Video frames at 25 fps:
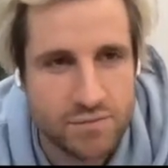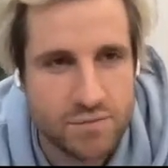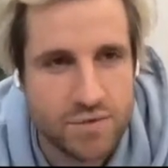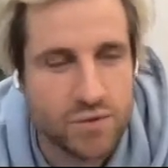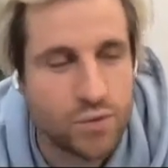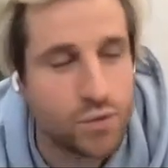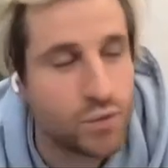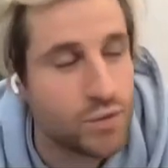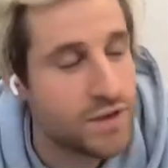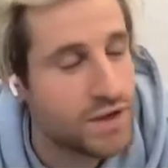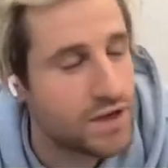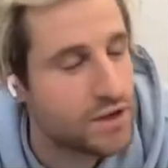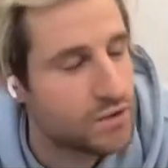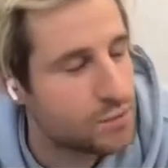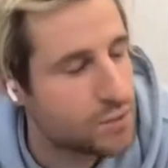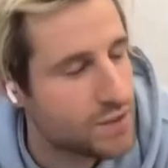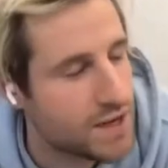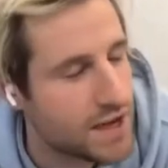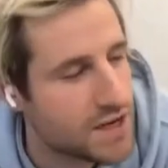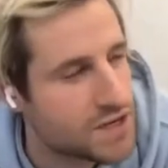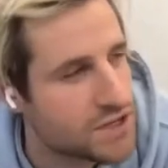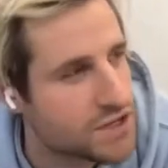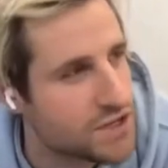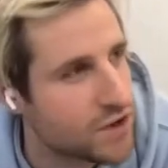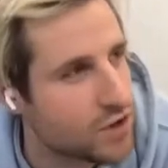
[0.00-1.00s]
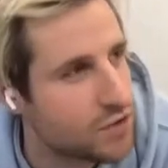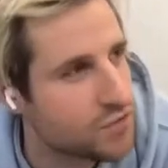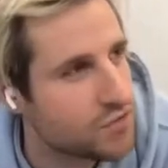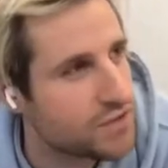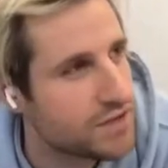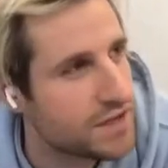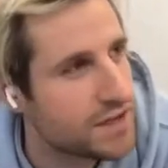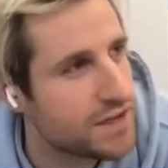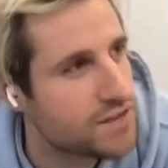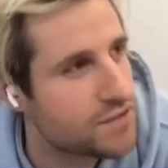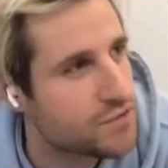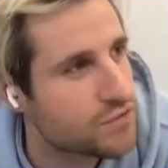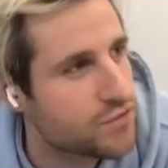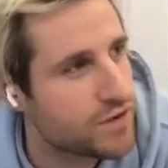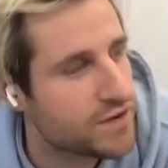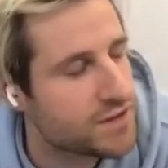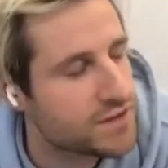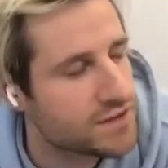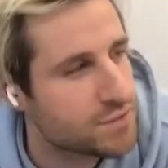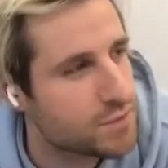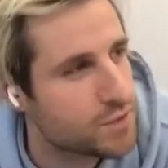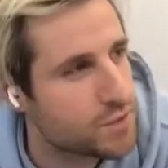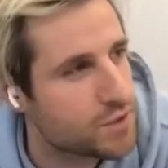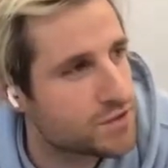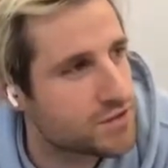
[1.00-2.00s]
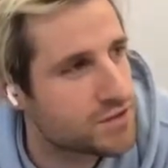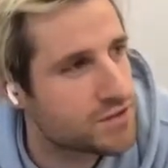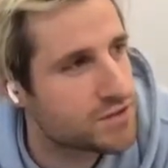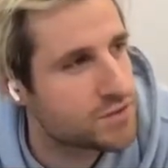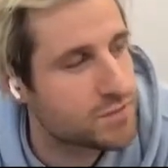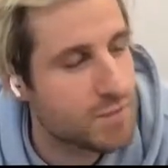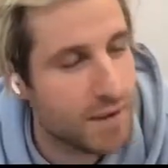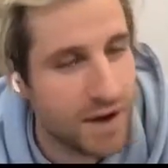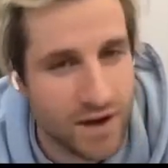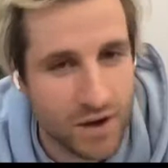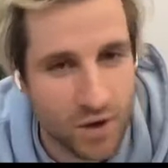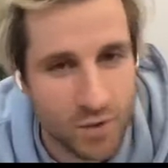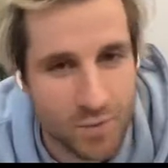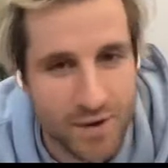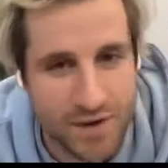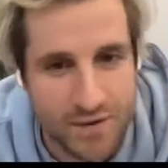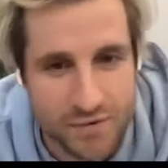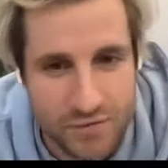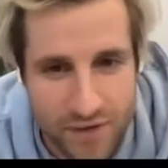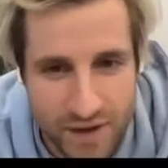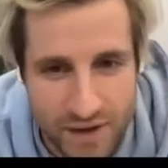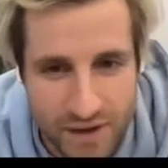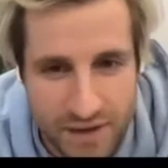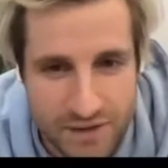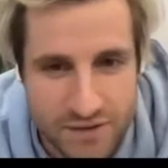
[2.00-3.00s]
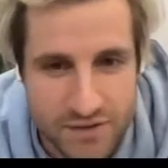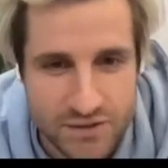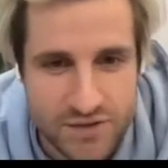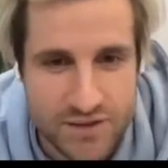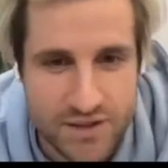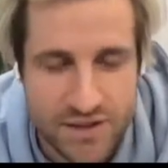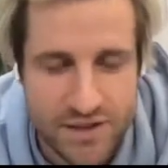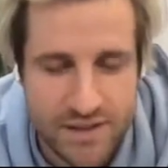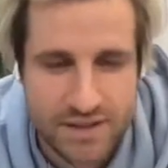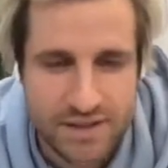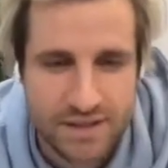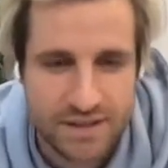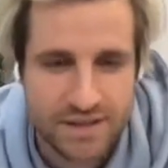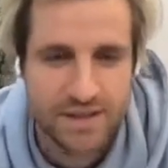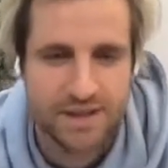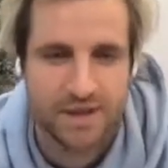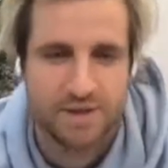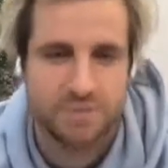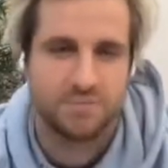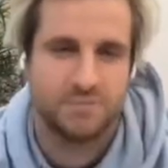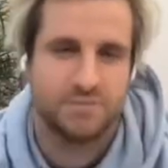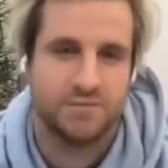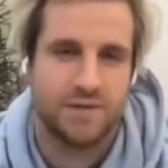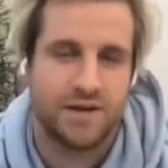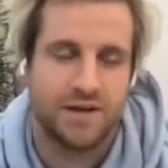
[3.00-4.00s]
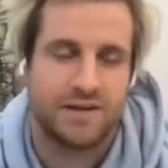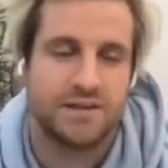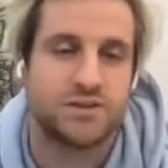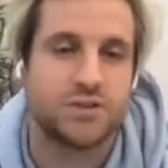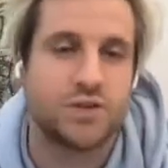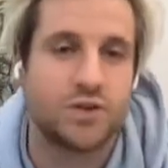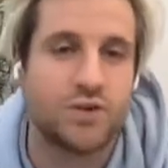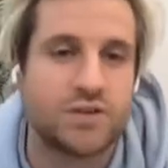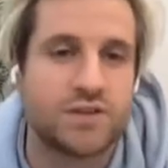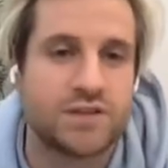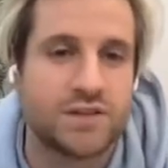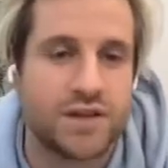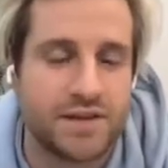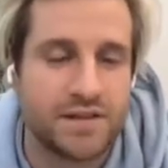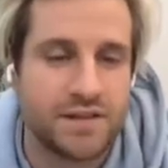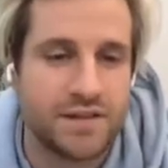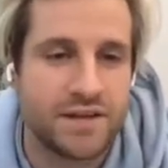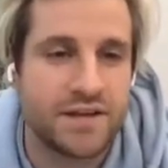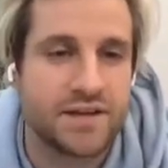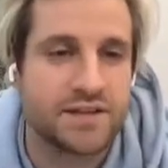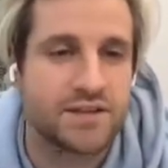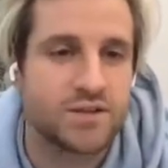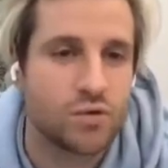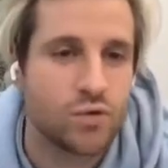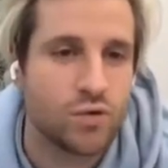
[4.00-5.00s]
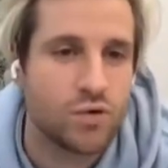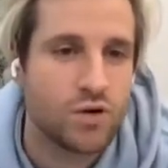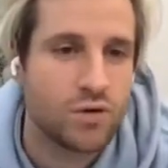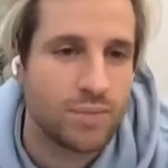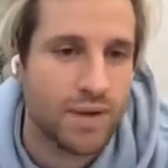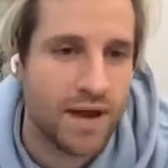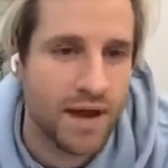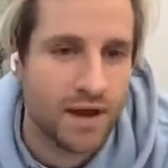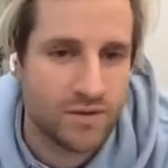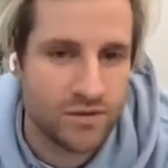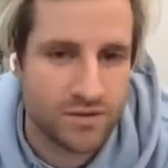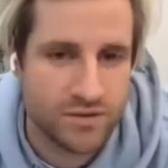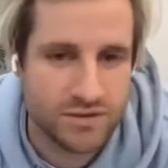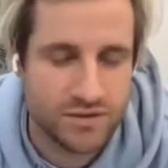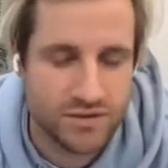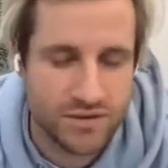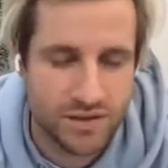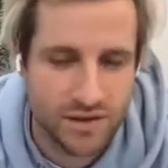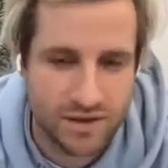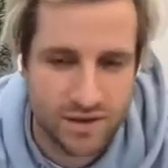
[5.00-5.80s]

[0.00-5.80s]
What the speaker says: We actually often hear the phrase, "It puts a smile on my face," and so I think it's all about